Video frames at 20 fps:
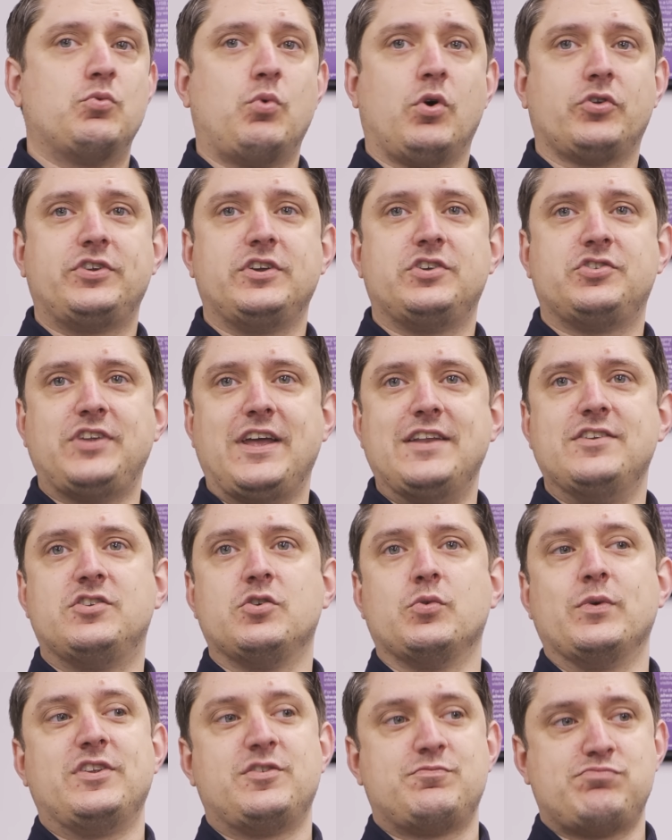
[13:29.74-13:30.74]
to what extent
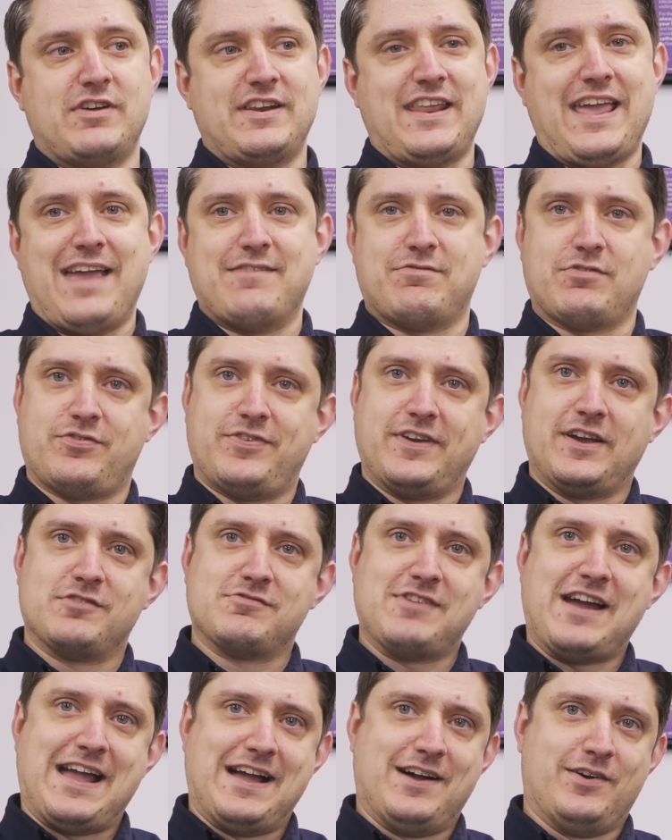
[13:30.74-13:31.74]
do we spread everything
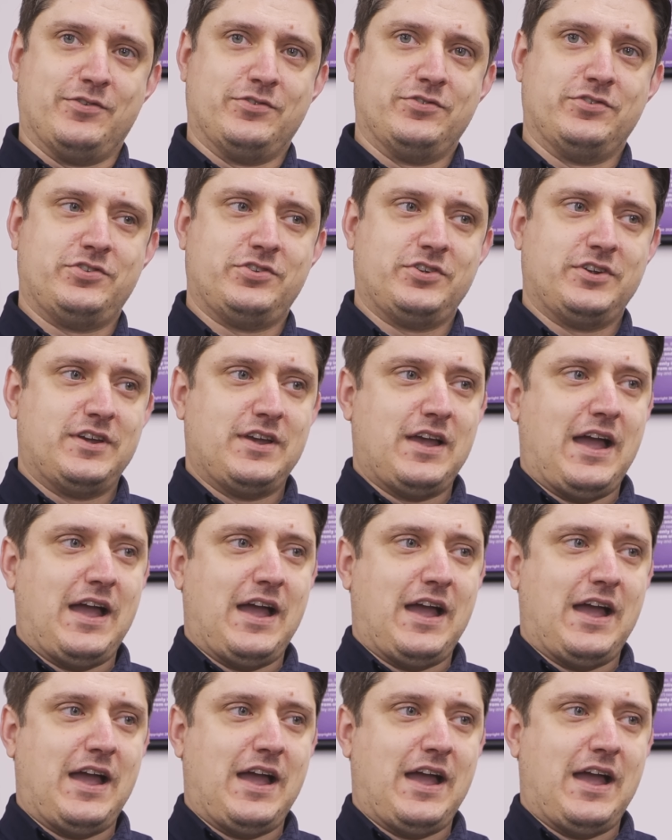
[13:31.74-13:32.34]
around